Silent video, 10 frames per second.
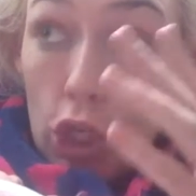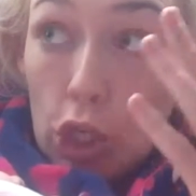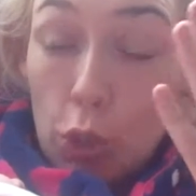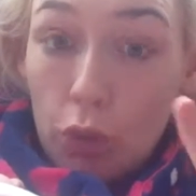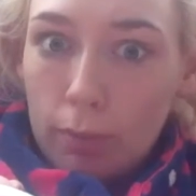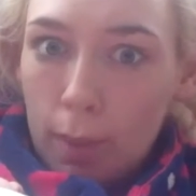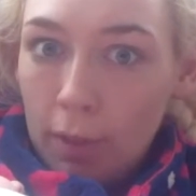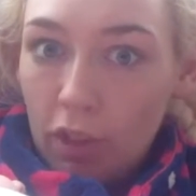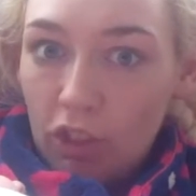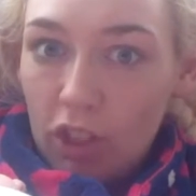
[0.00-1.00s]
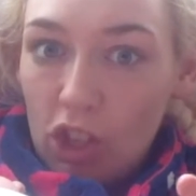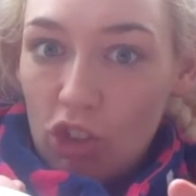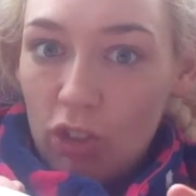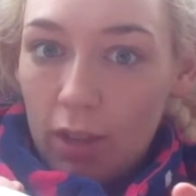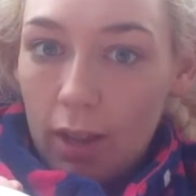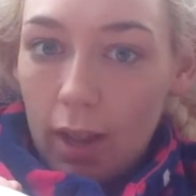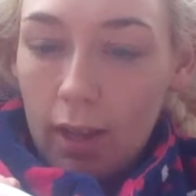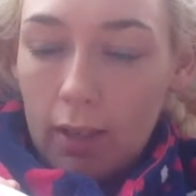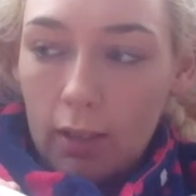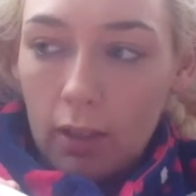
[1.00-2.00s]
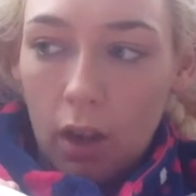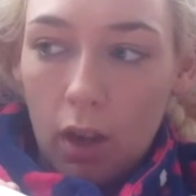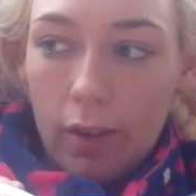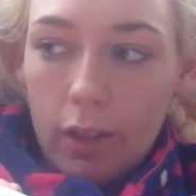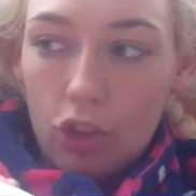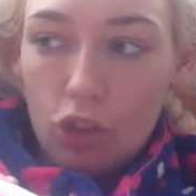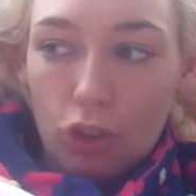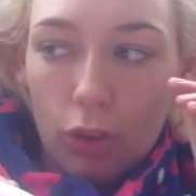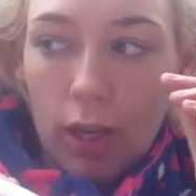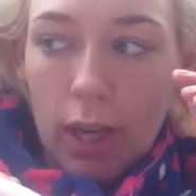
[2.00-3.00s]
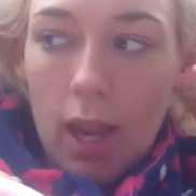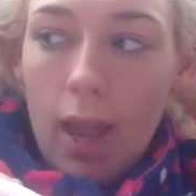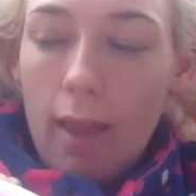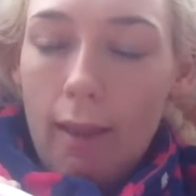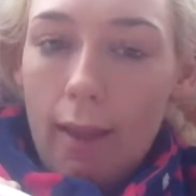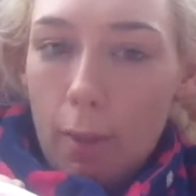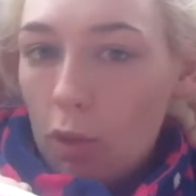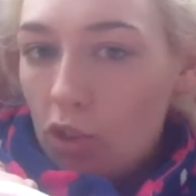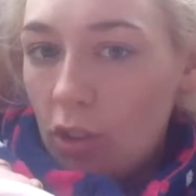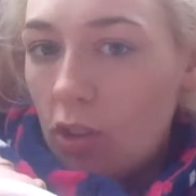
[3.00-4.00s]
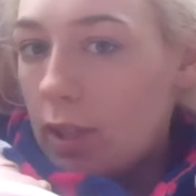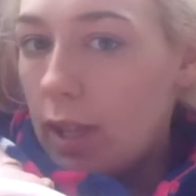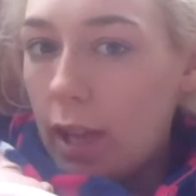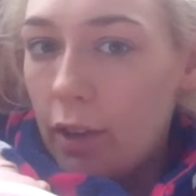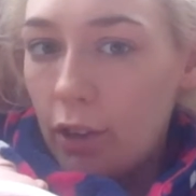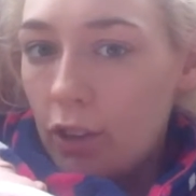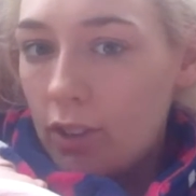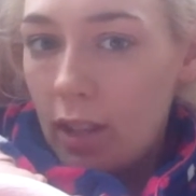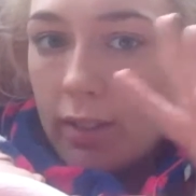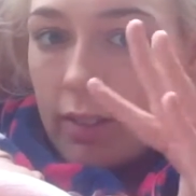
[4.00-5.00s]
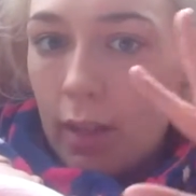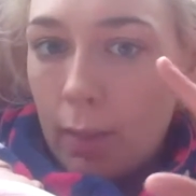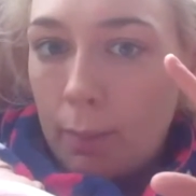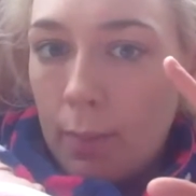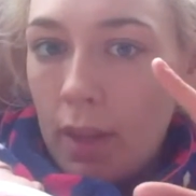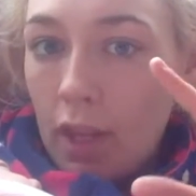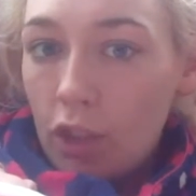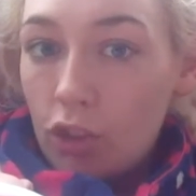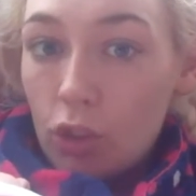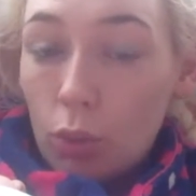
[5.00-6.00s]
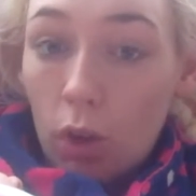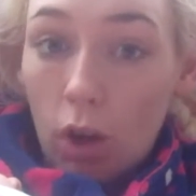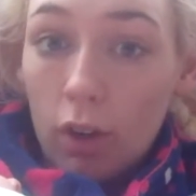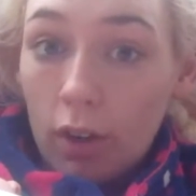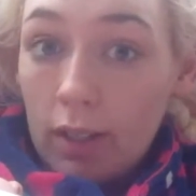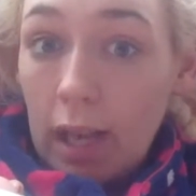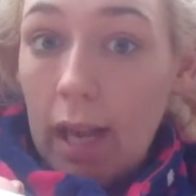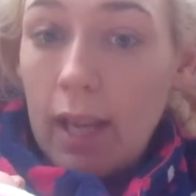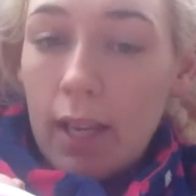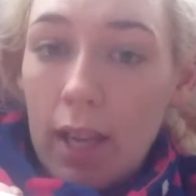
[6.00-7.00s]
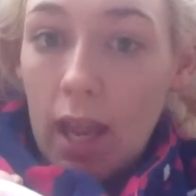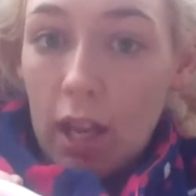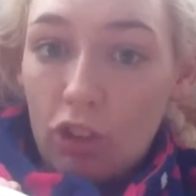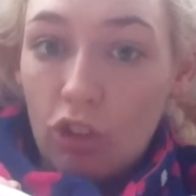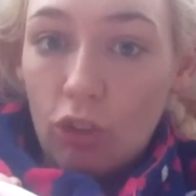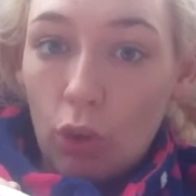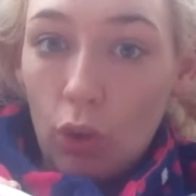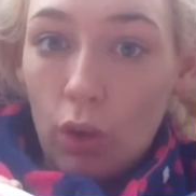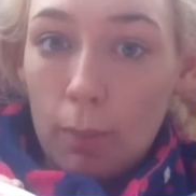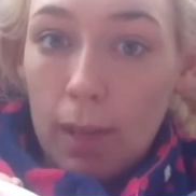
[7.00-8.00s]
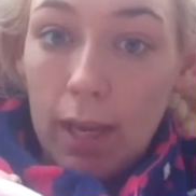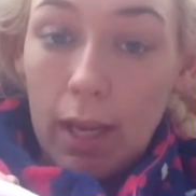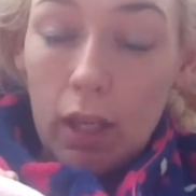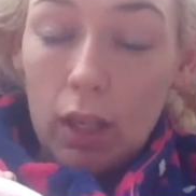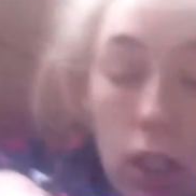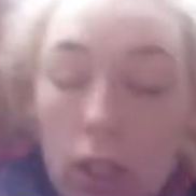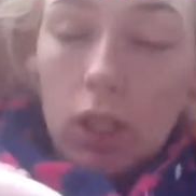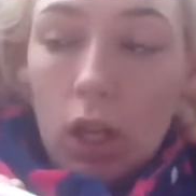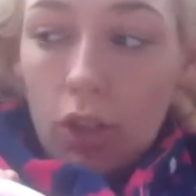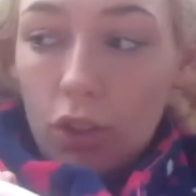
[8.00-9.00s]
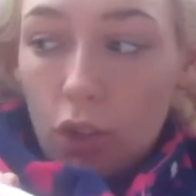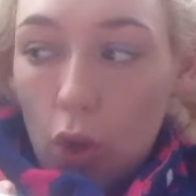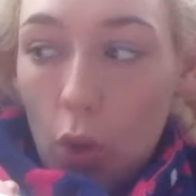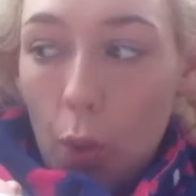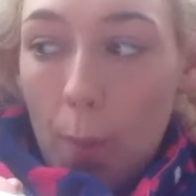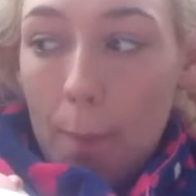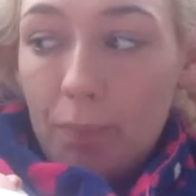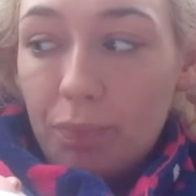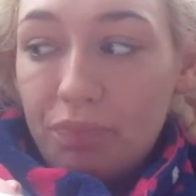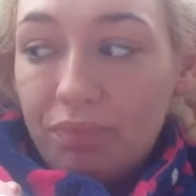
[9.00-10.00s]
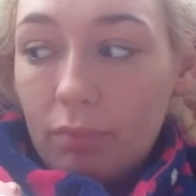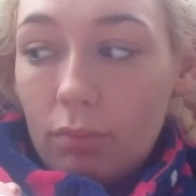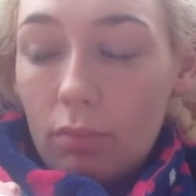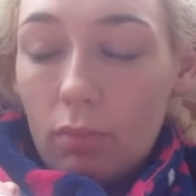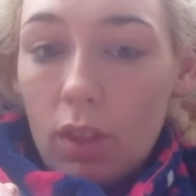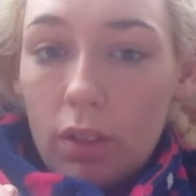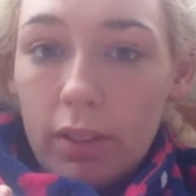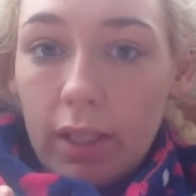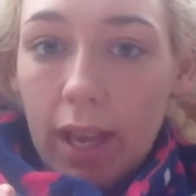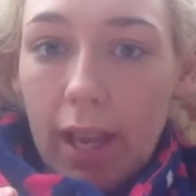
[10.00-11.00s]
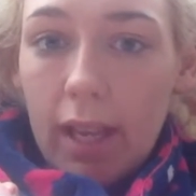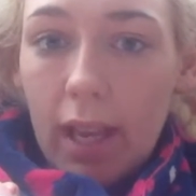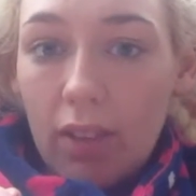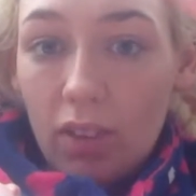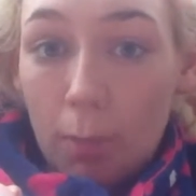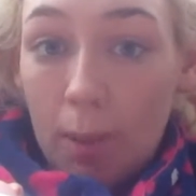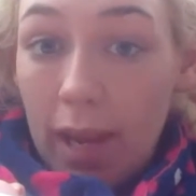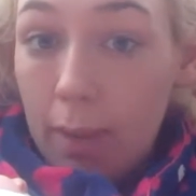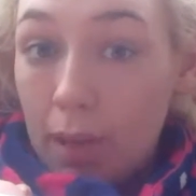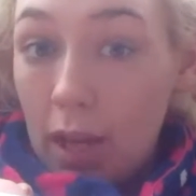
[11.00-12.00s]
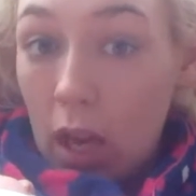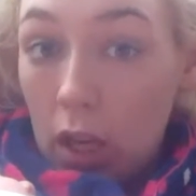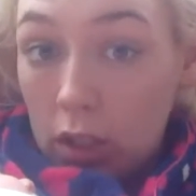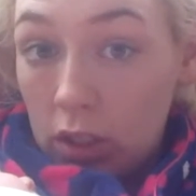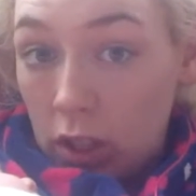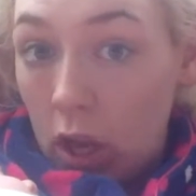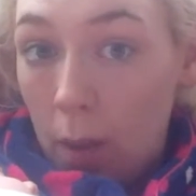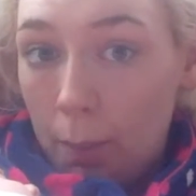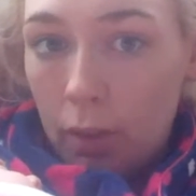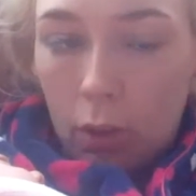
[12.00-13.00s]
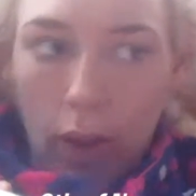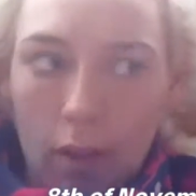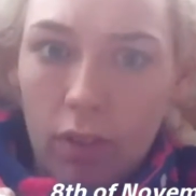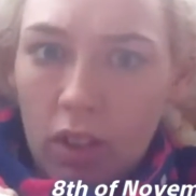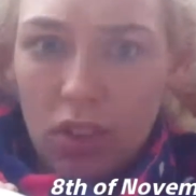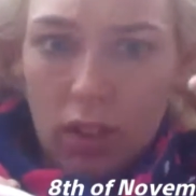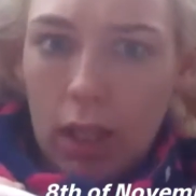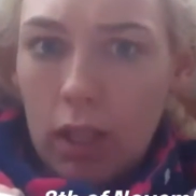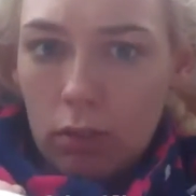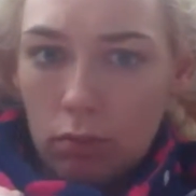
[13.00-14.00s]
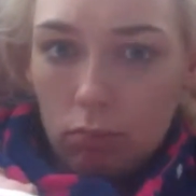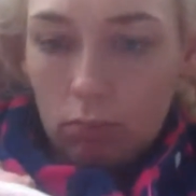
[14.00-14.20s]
used my imagination and collided three images together, sent them to Lorna, the lady, and she's going to make it. So the cake has a baby on the top, and I have not seen,